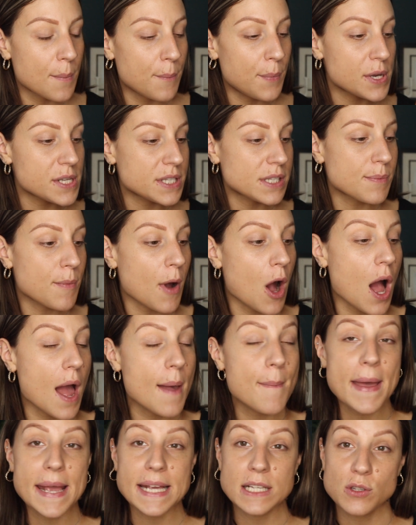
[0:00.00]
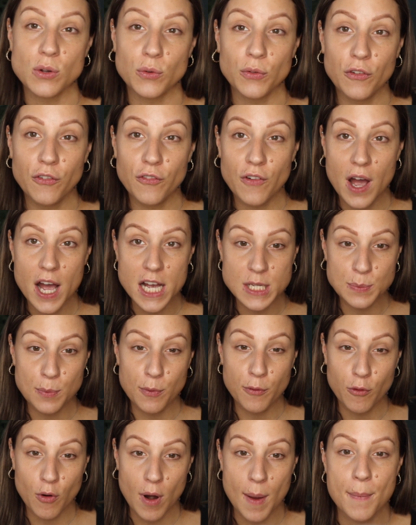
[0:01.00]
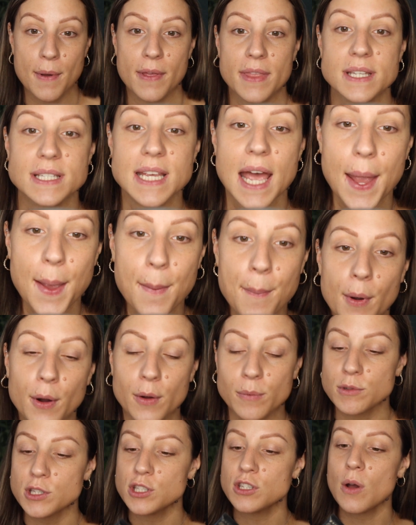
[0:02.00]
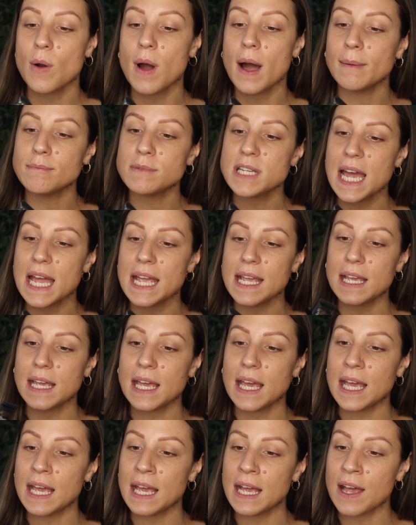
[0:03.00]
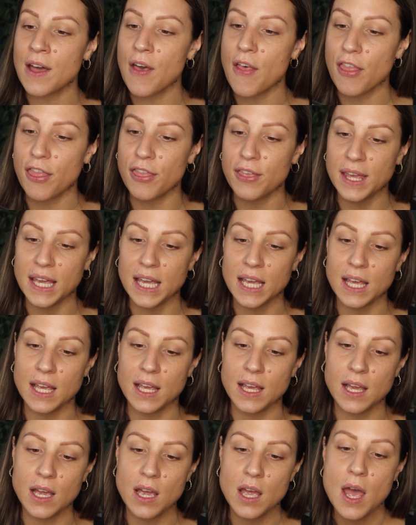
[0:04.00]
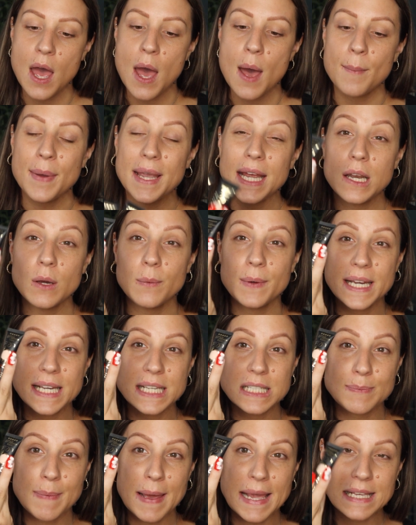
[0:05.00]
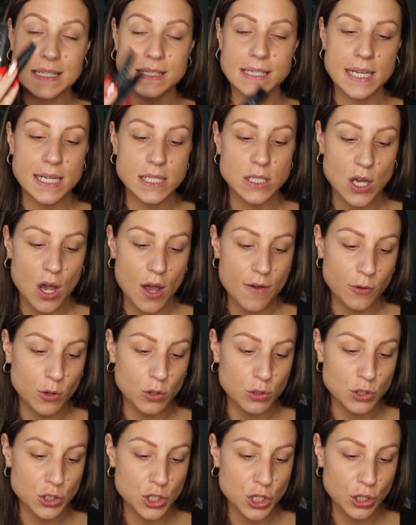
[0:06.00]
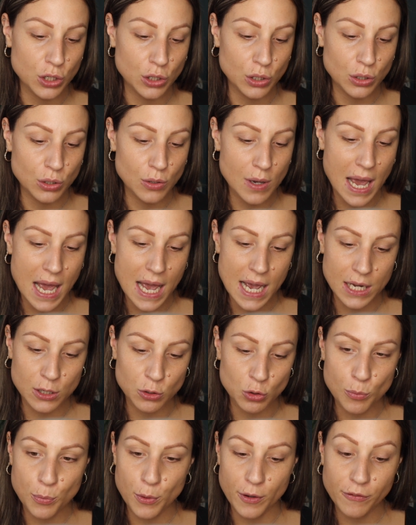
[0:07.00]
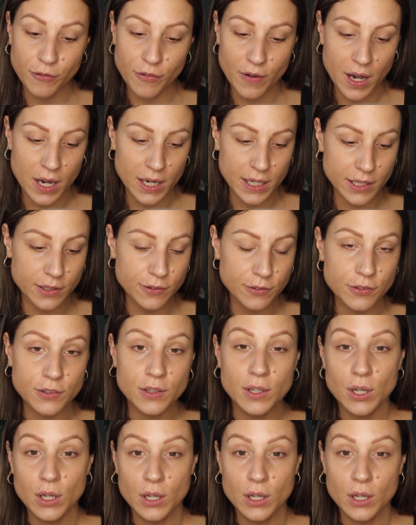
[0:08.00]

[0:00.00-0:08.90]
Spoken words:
put some eye base on first before I put the tape on. So I'm taking the Louise Bases. I've got 2 and 0.5.